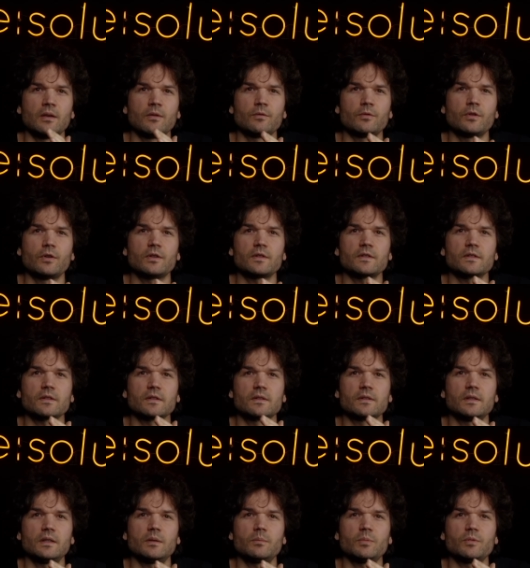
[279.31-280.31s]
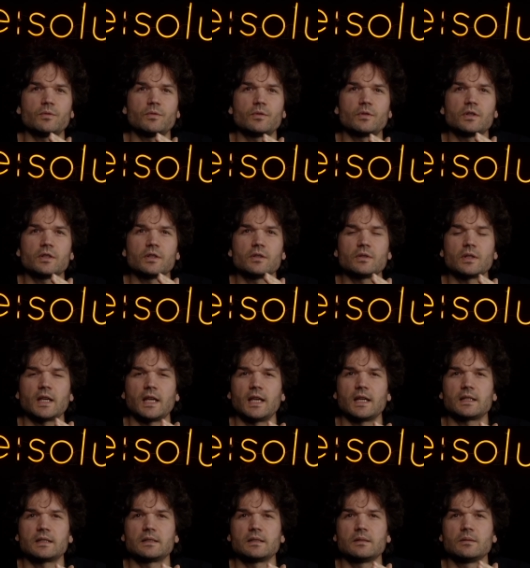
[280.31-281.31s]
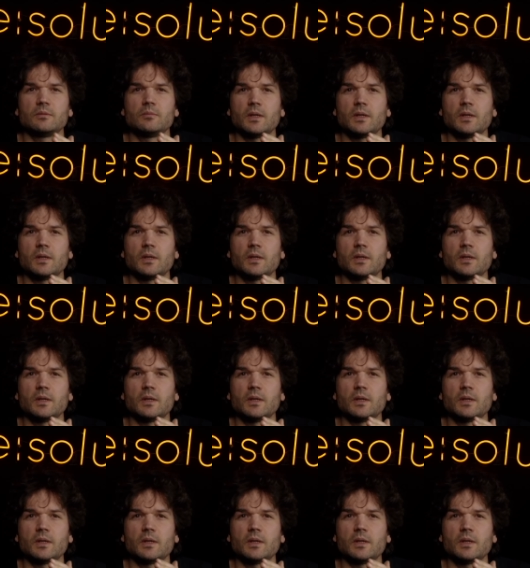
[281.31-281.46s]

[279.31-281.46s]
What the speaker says: First, think before you act.